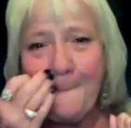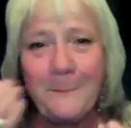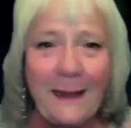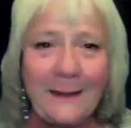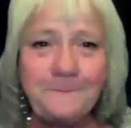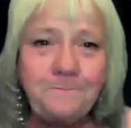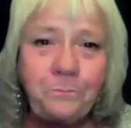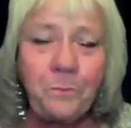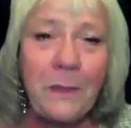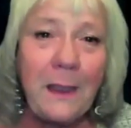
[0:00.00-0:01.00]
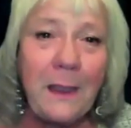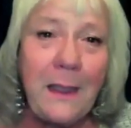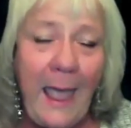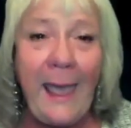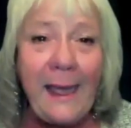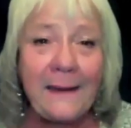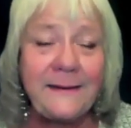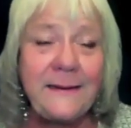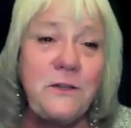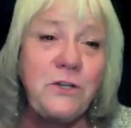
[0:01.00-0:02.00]
But Hey, I
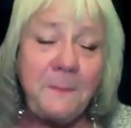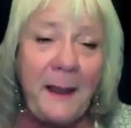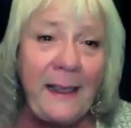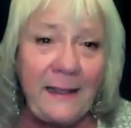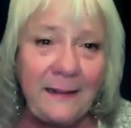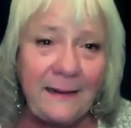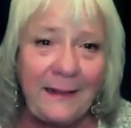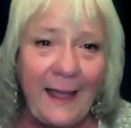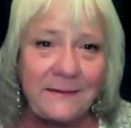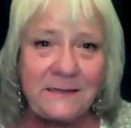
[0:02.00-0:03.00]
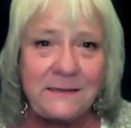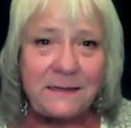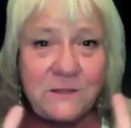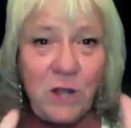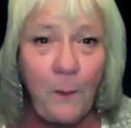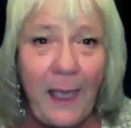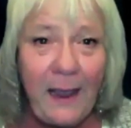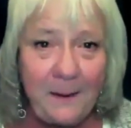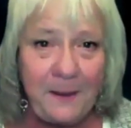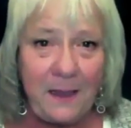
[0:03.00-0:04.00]
teach in my healing classes. It's
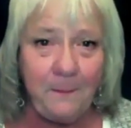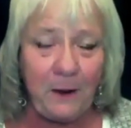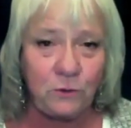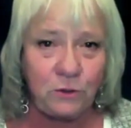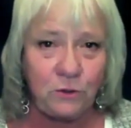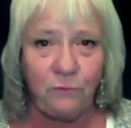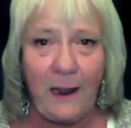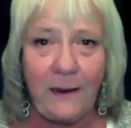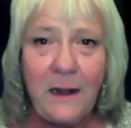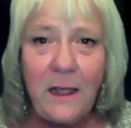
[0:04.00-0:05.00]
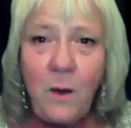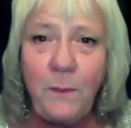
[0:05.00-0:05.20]
okay to be emotional, right?